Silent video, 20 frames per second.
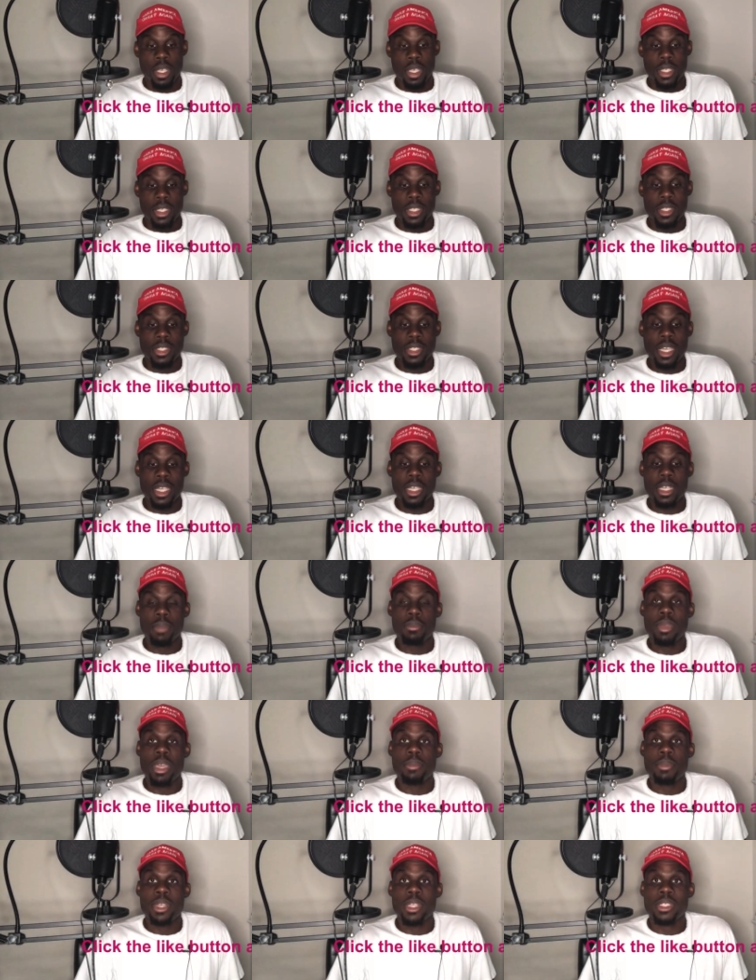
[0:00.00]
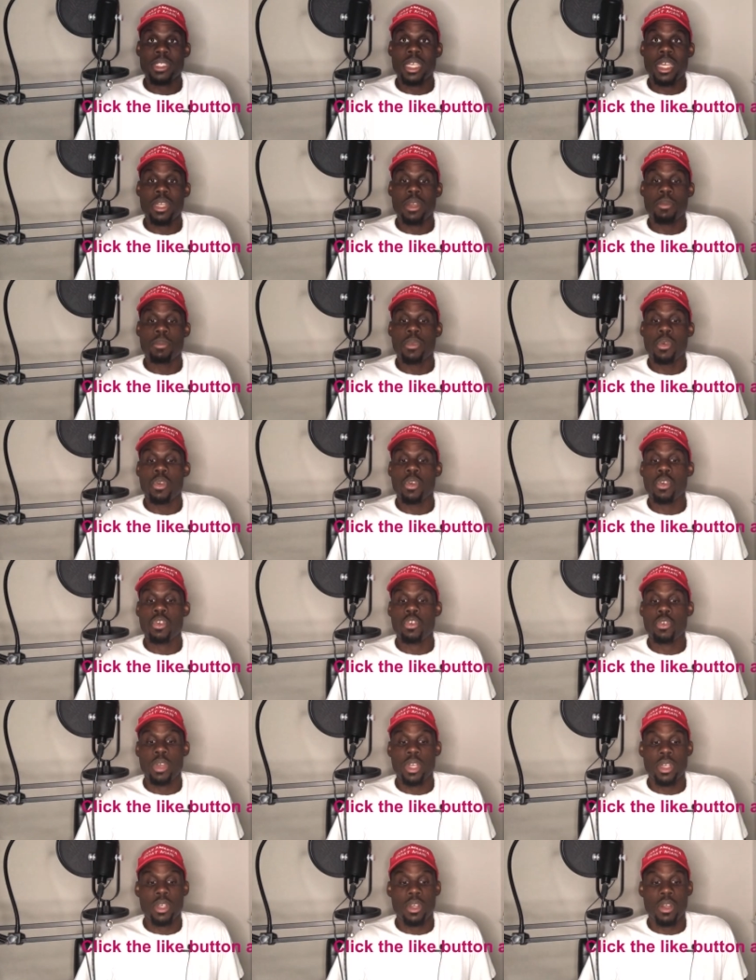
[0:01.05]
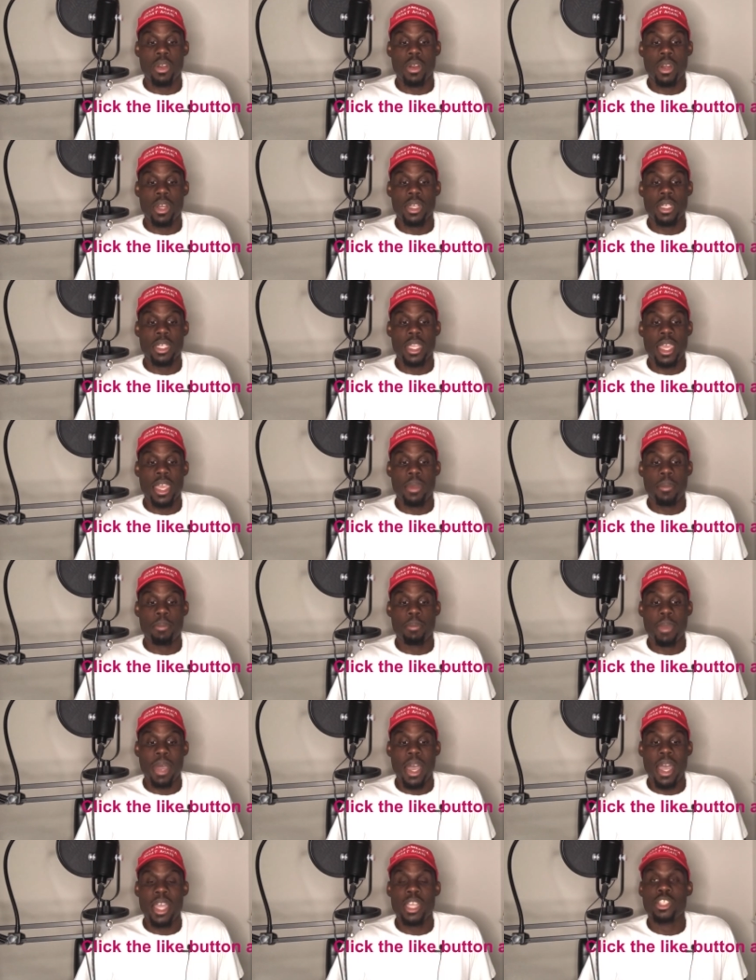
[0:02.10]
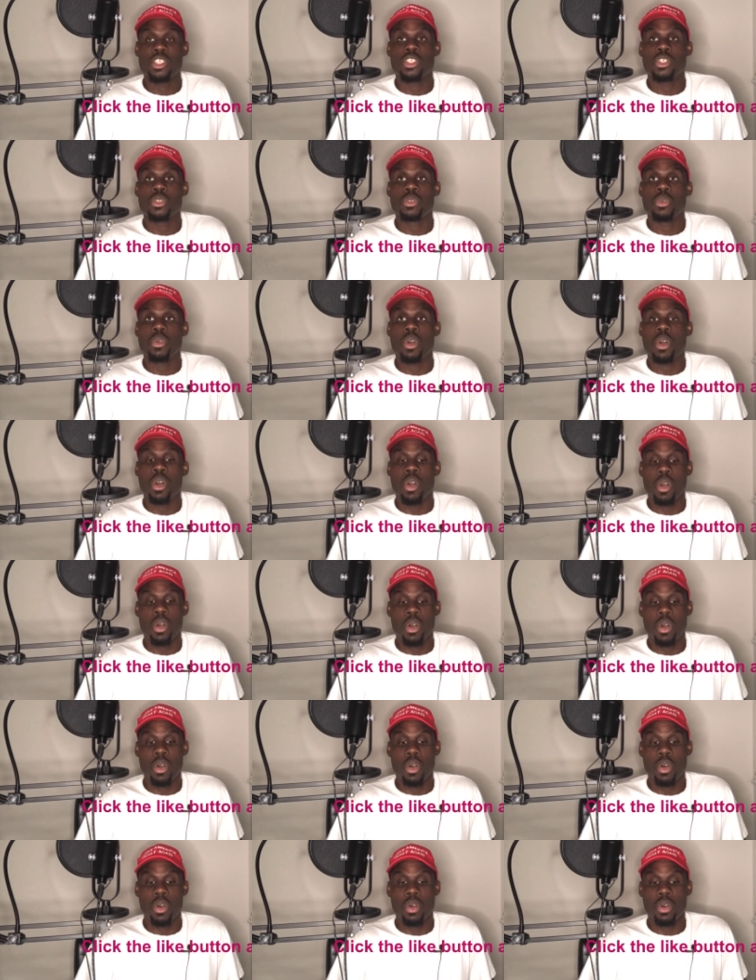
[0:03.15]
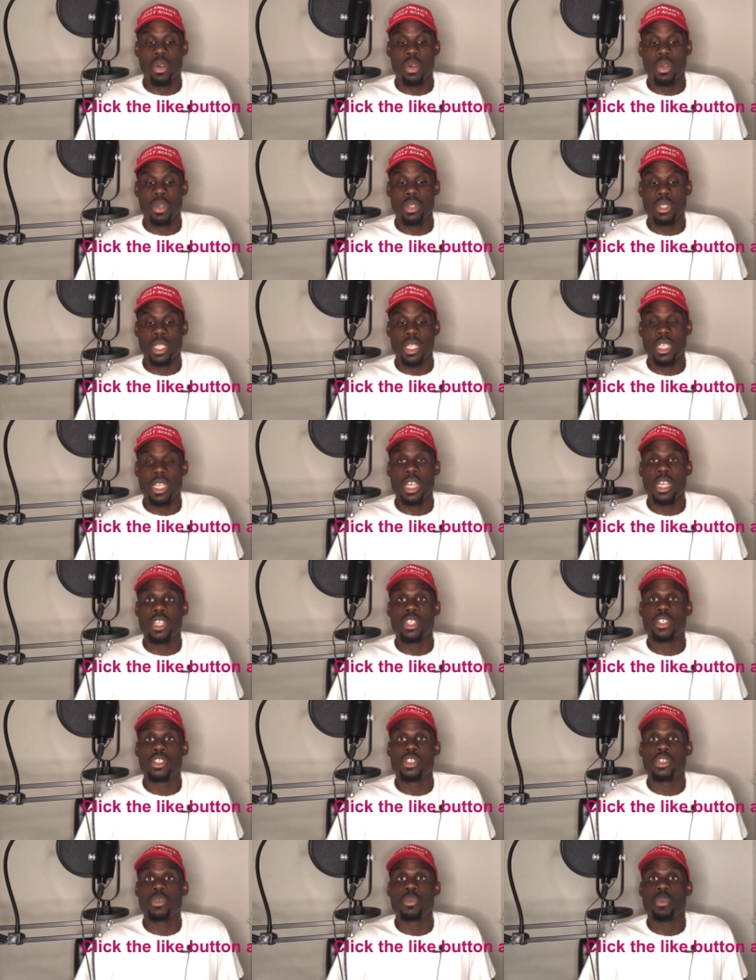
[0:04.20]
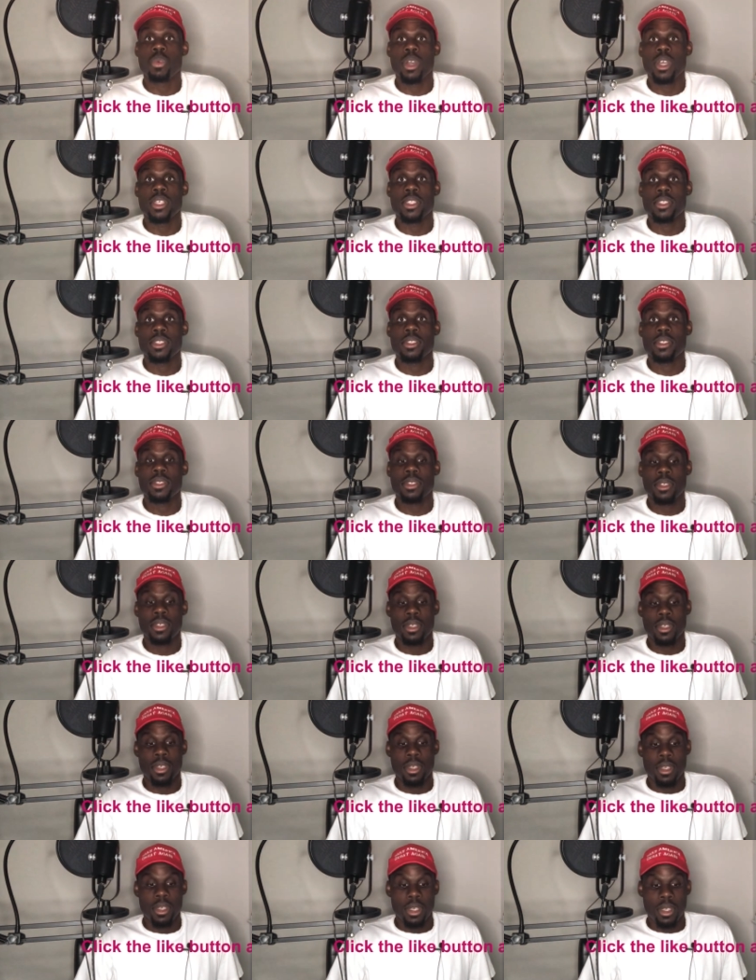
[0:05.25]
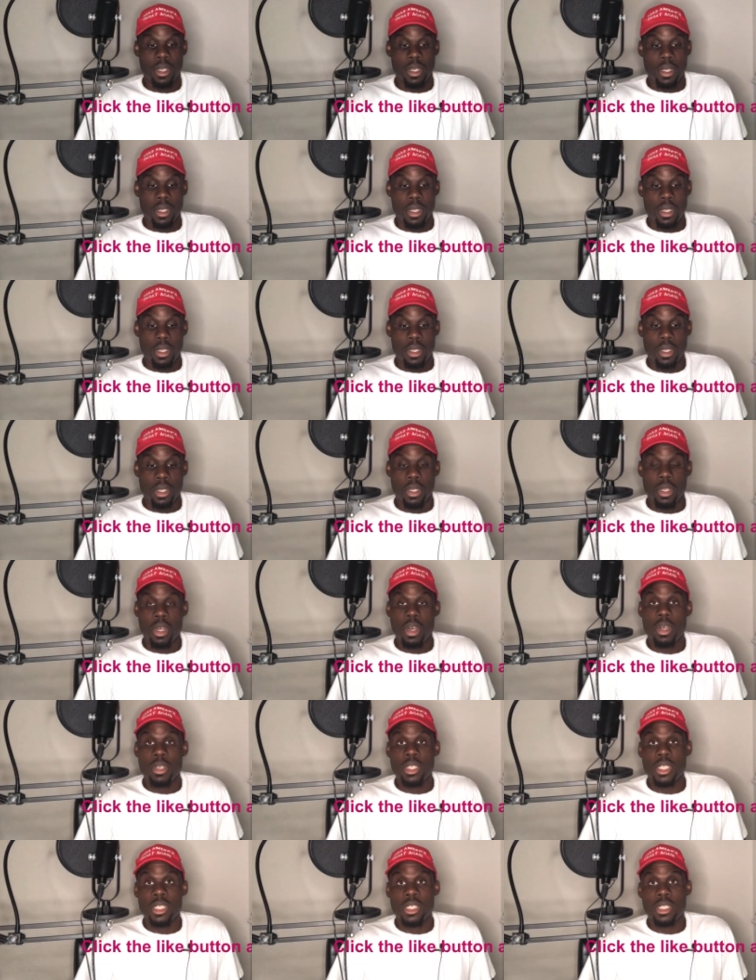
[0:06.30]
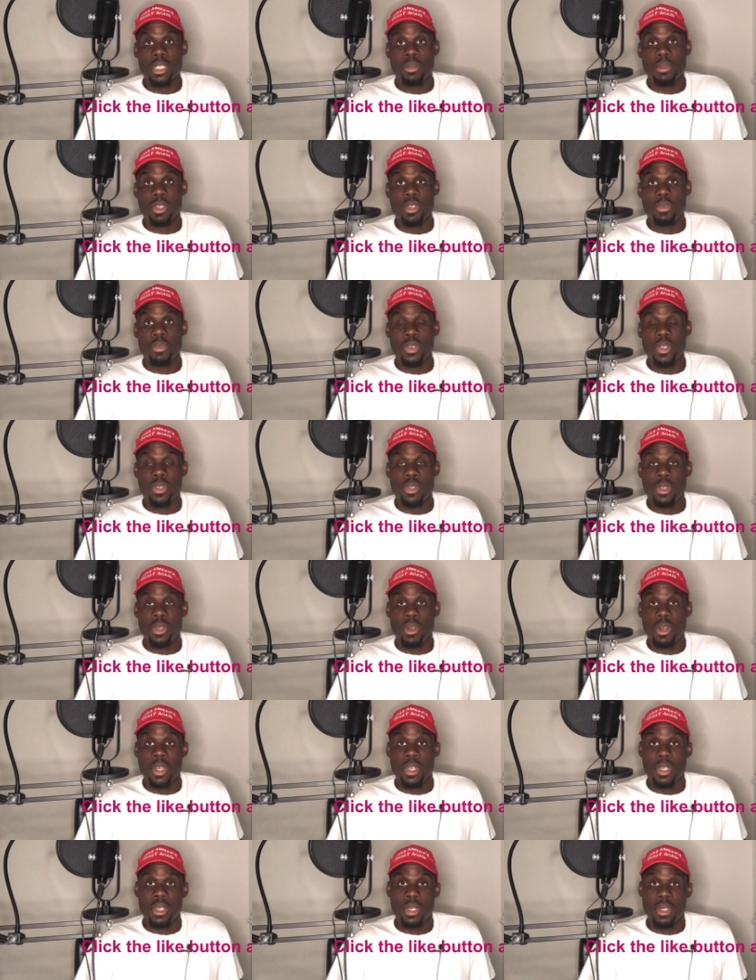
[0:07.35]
The Second Amendment is not a moral credit card that buys you all the guns you want. The law needs to be rethought."